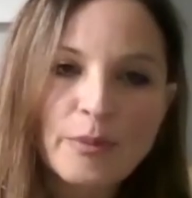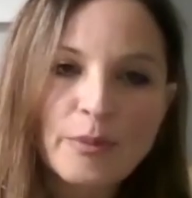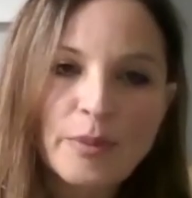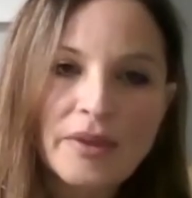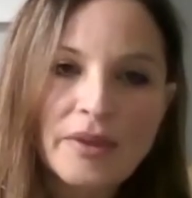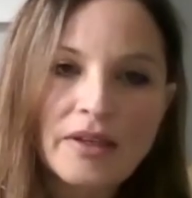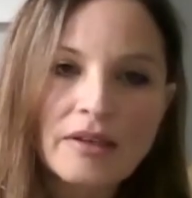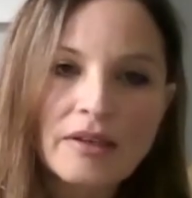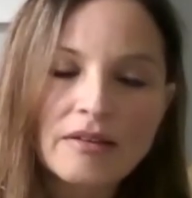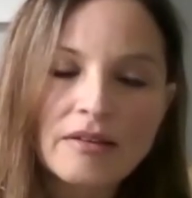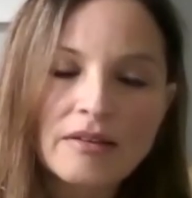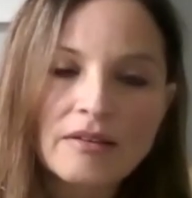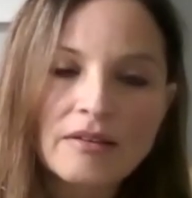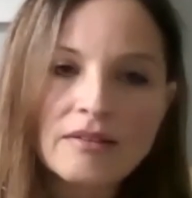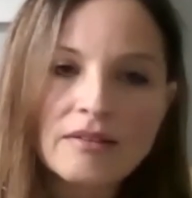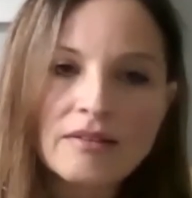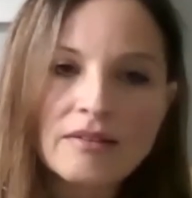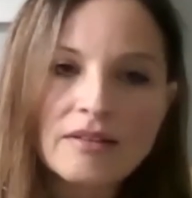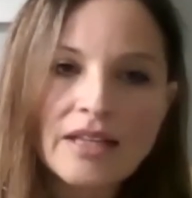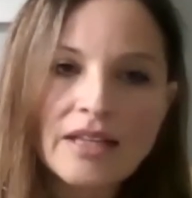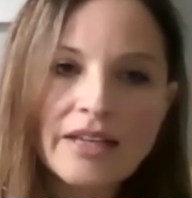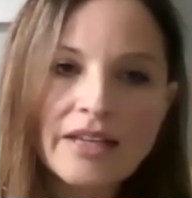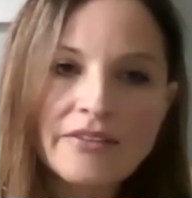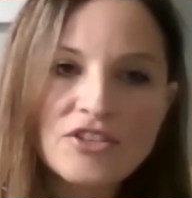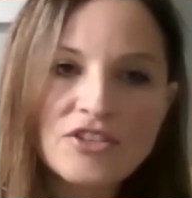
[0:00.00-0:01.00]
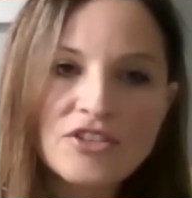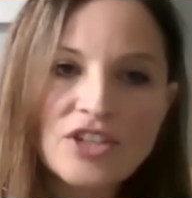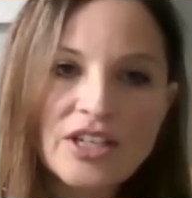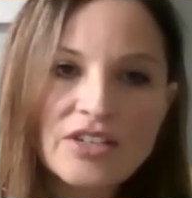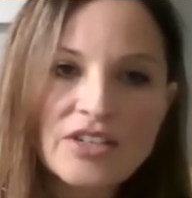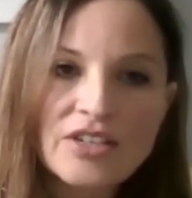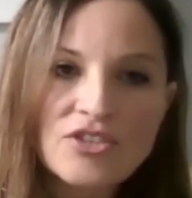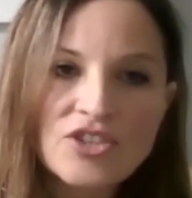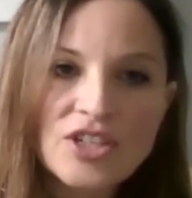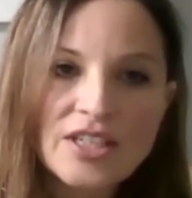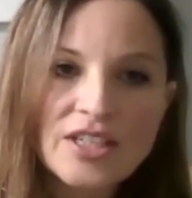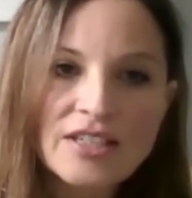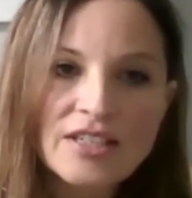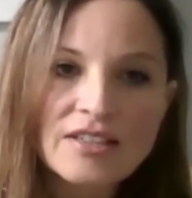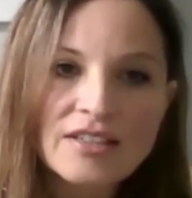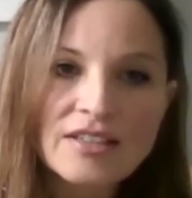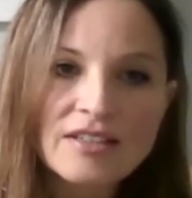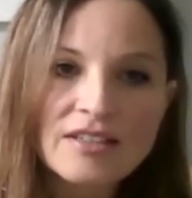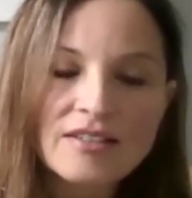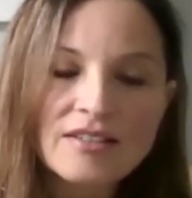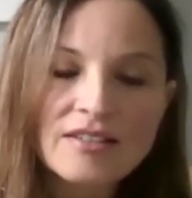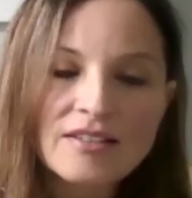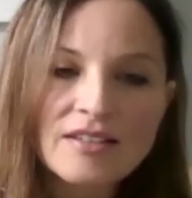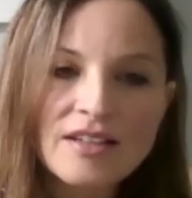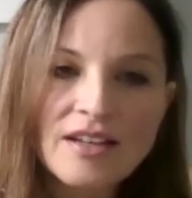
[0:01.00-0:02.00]
been life changing,
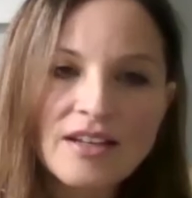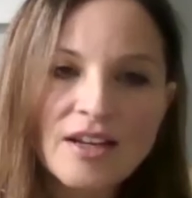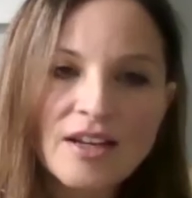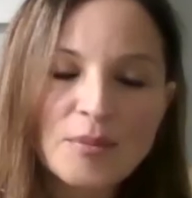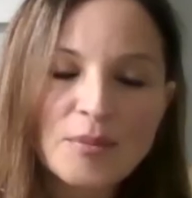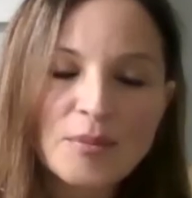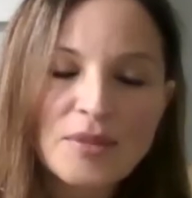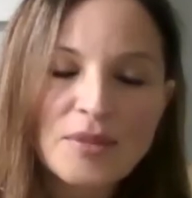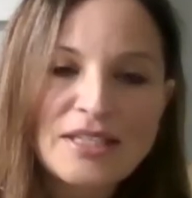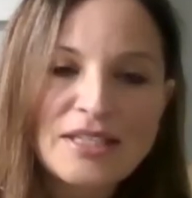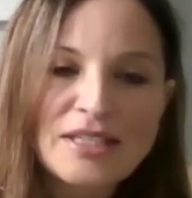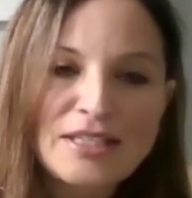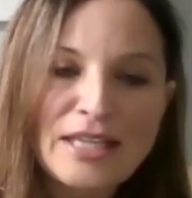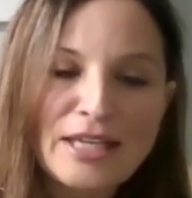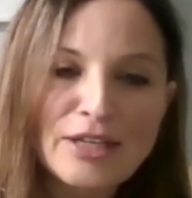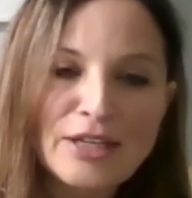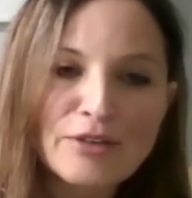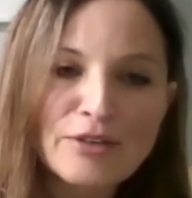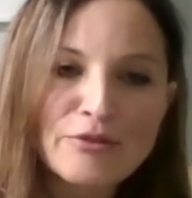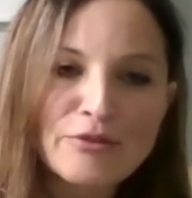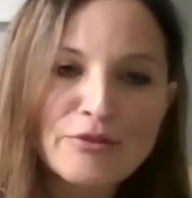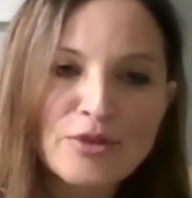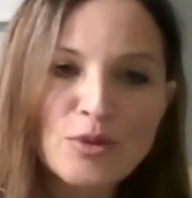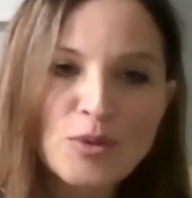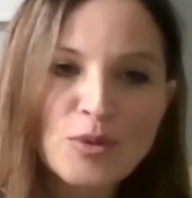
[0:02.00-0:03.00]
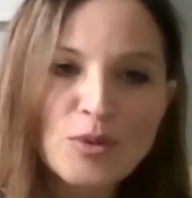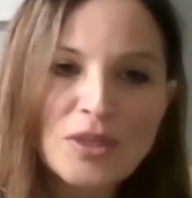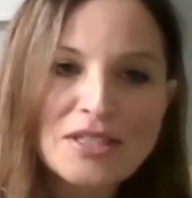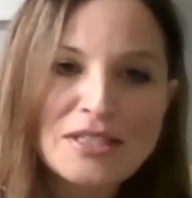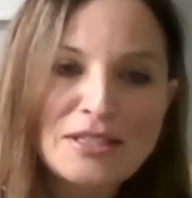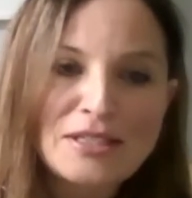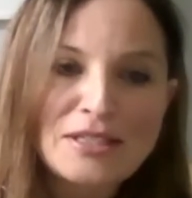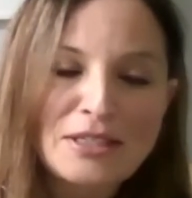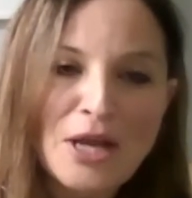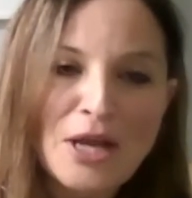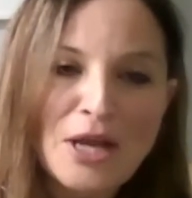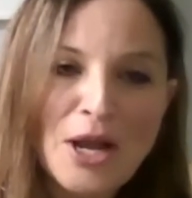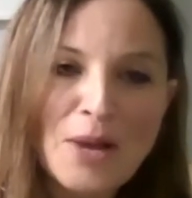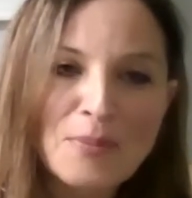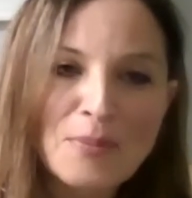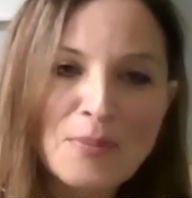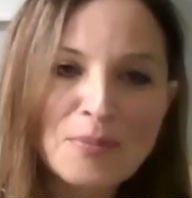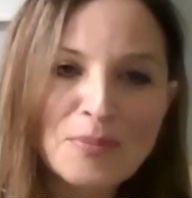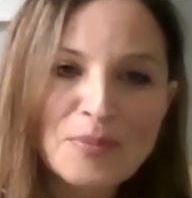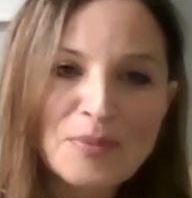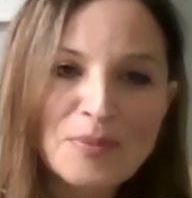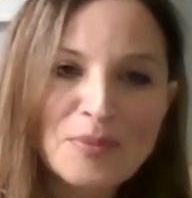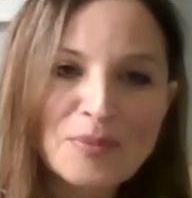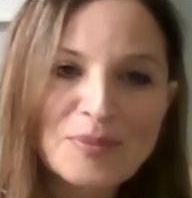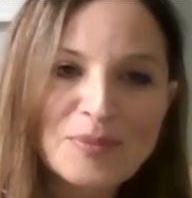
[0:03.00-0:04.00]
and um, excited for what's to come.
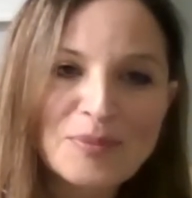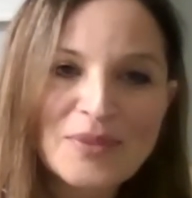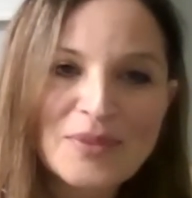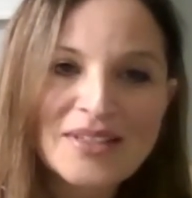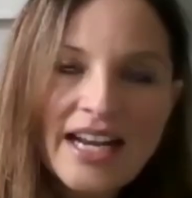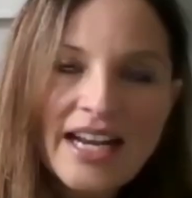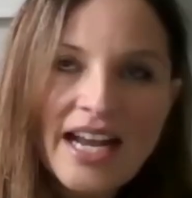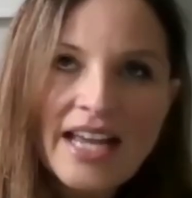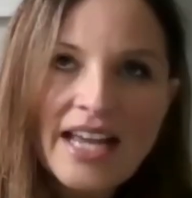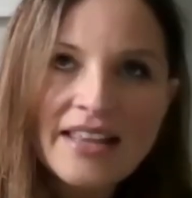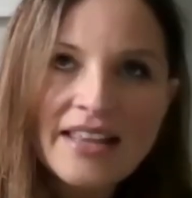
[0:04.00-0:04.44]
I,